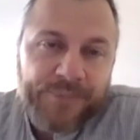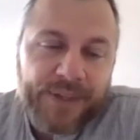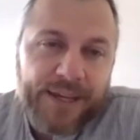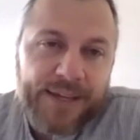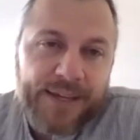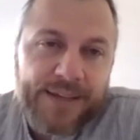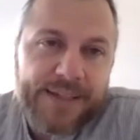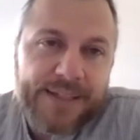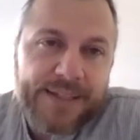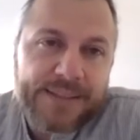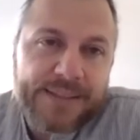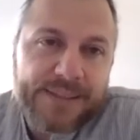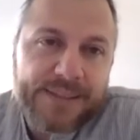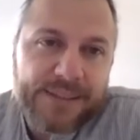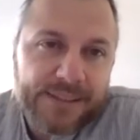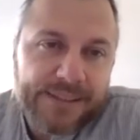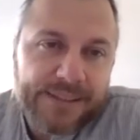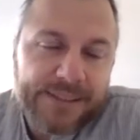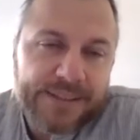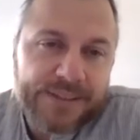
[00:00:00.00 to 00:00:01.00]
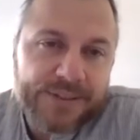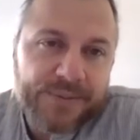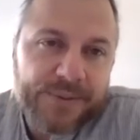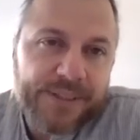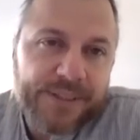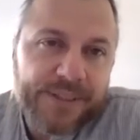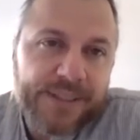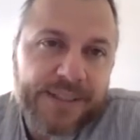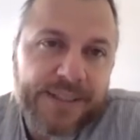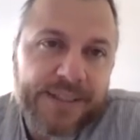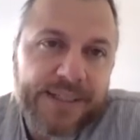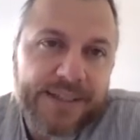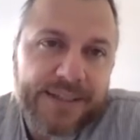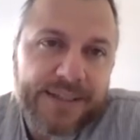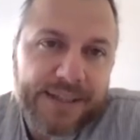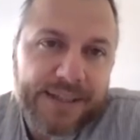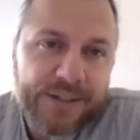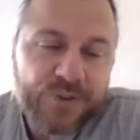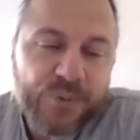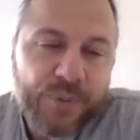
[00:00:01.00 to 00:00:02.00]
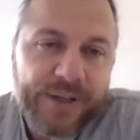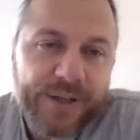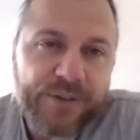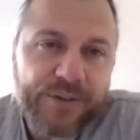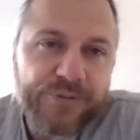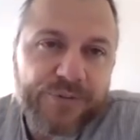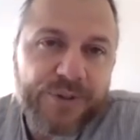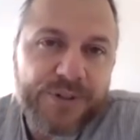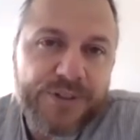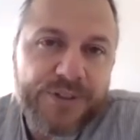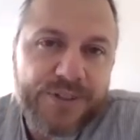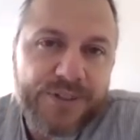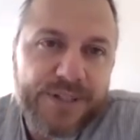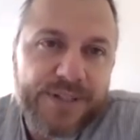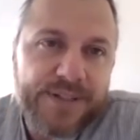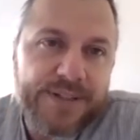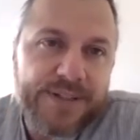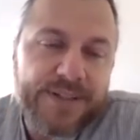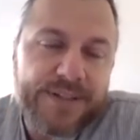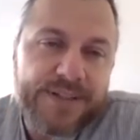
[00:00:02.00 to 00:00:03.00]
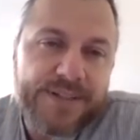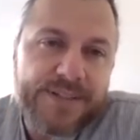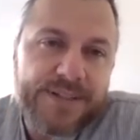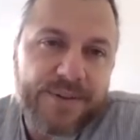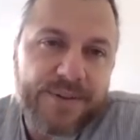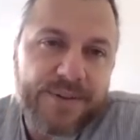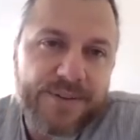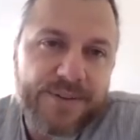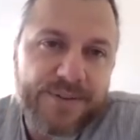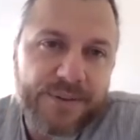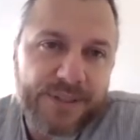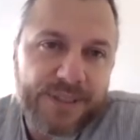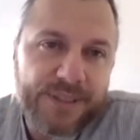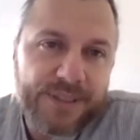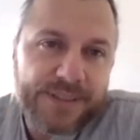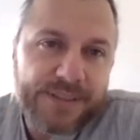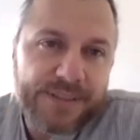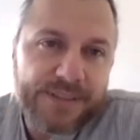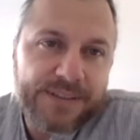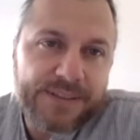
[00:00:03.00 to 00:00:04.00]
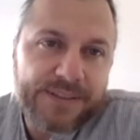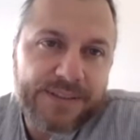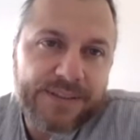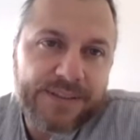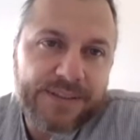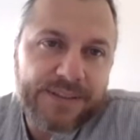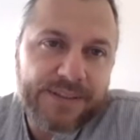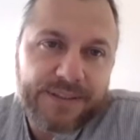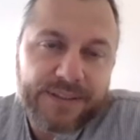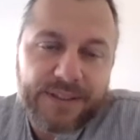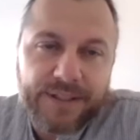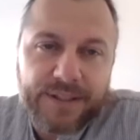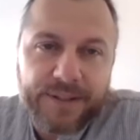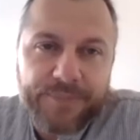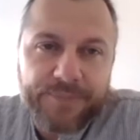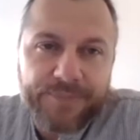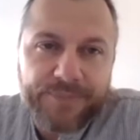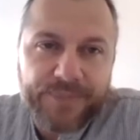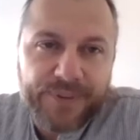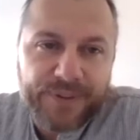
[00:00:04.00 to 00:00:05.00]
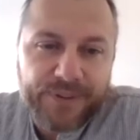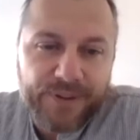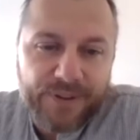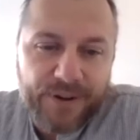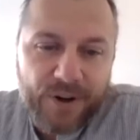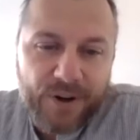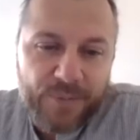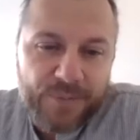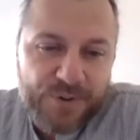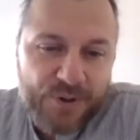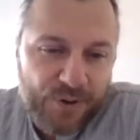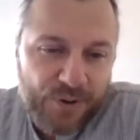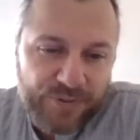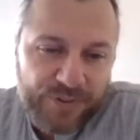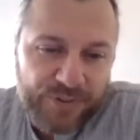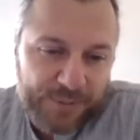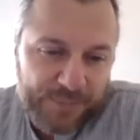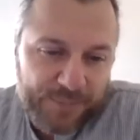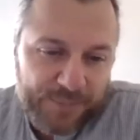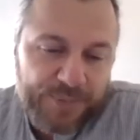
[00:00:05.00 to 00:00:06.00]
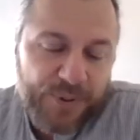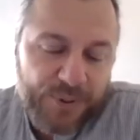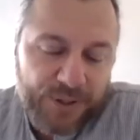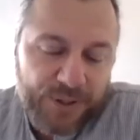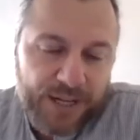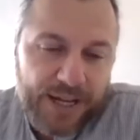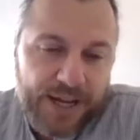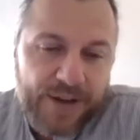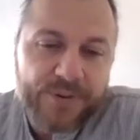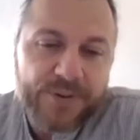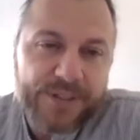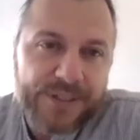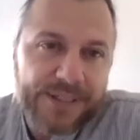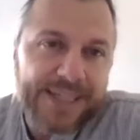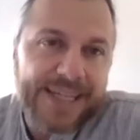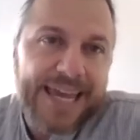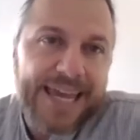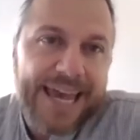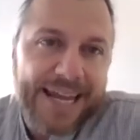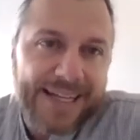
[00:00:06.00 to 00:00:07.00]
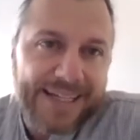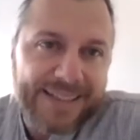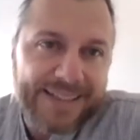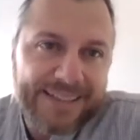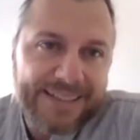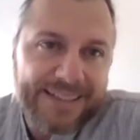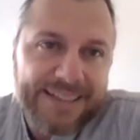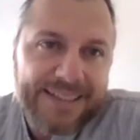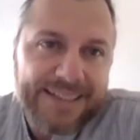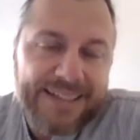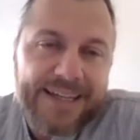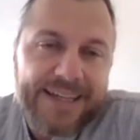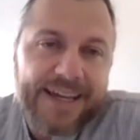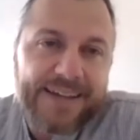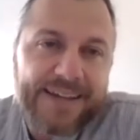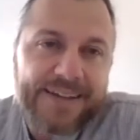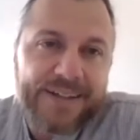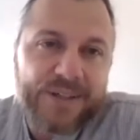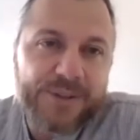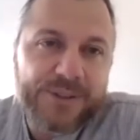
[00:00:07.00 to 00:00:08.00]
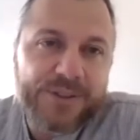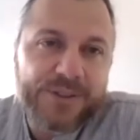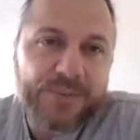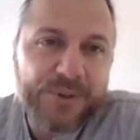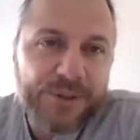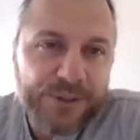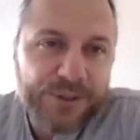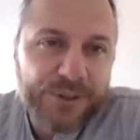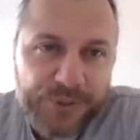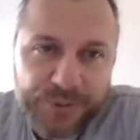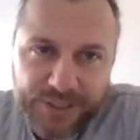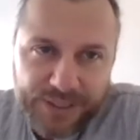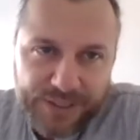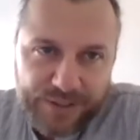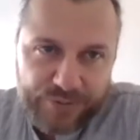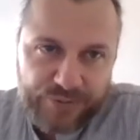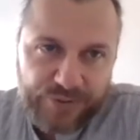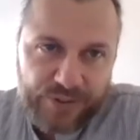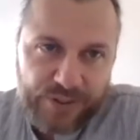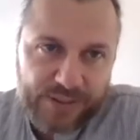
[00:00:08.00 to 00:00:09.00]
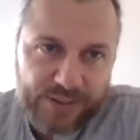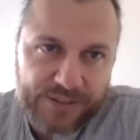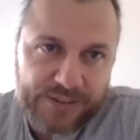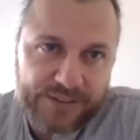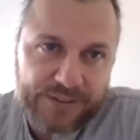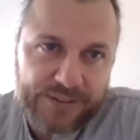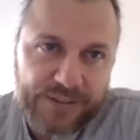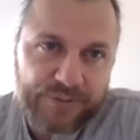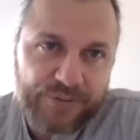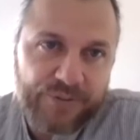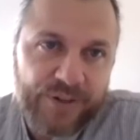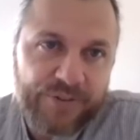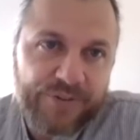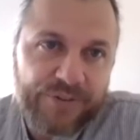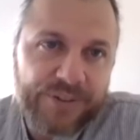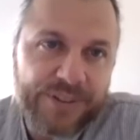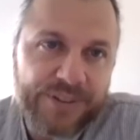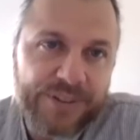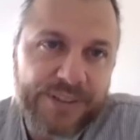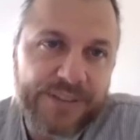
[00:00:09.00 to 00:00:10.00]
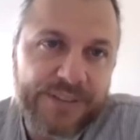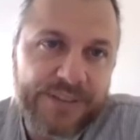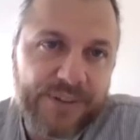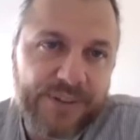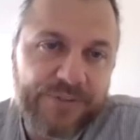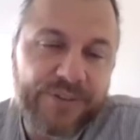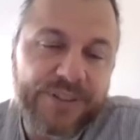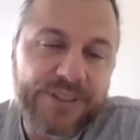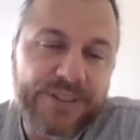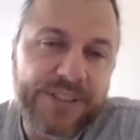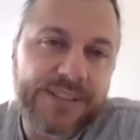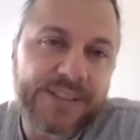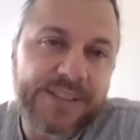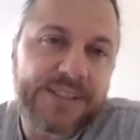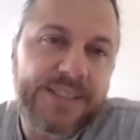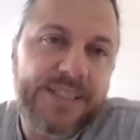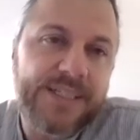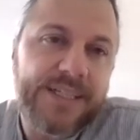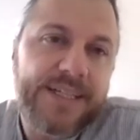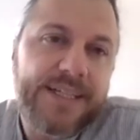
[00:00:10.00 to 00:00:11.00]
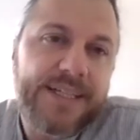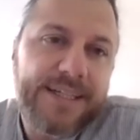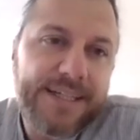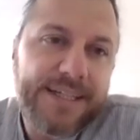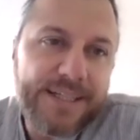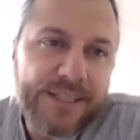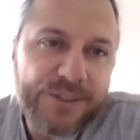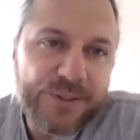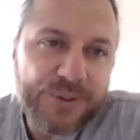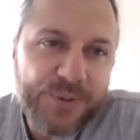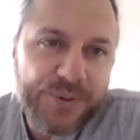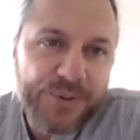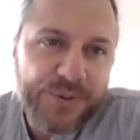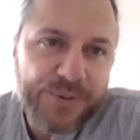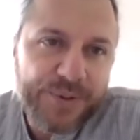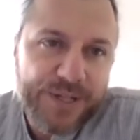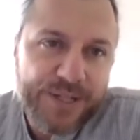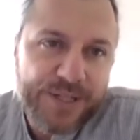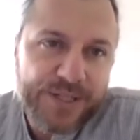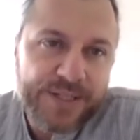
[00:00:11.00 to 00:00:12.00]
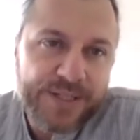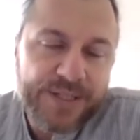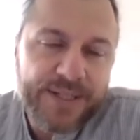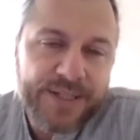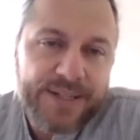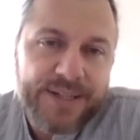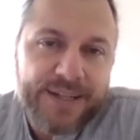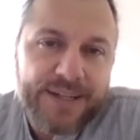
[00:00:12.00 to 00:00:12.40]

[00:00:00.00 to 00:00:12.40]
And then suddenly at the end of 2014, the South Sudanese armed conflict broke out again. And there was a renewed influx of refugees into the region.